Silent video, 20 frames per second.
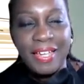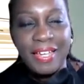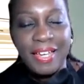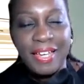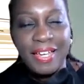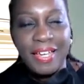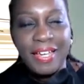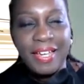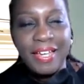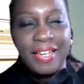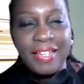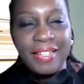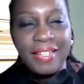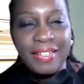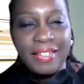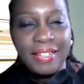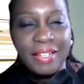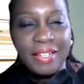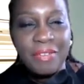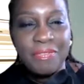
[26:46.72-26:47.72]
I
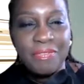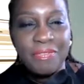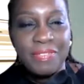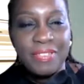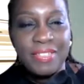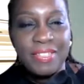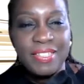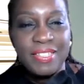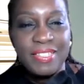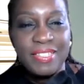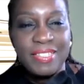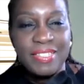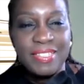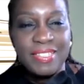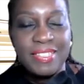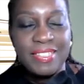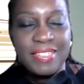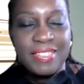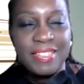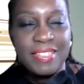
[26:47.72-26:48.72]
love
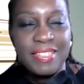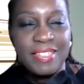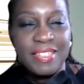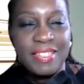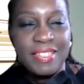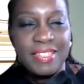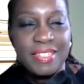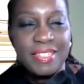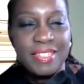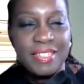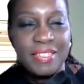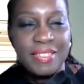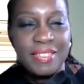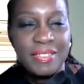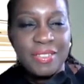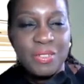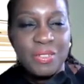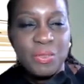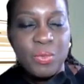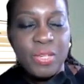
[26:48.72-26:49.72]
this.
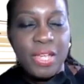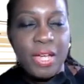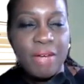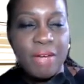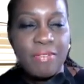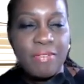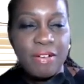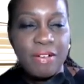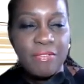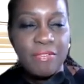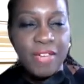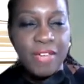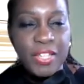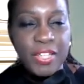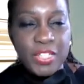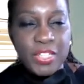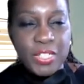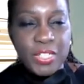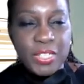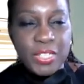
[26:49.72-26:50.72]
So we have our
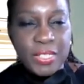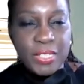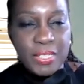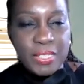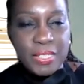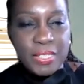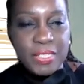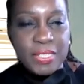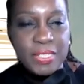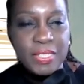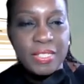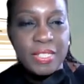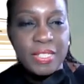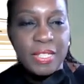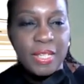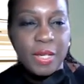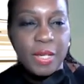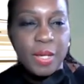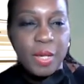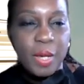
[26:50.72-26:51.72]
veggies
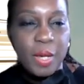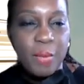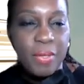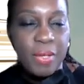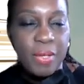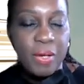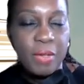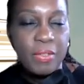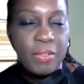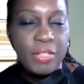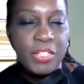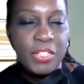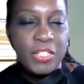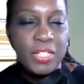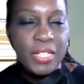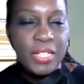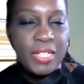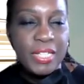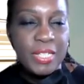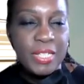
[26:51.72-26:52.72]
coming on. The
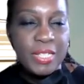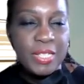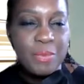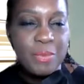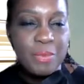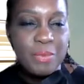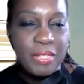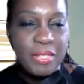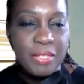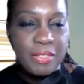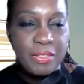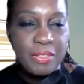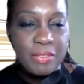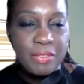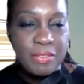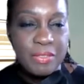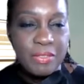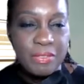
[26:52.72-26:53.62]
chicken is being turned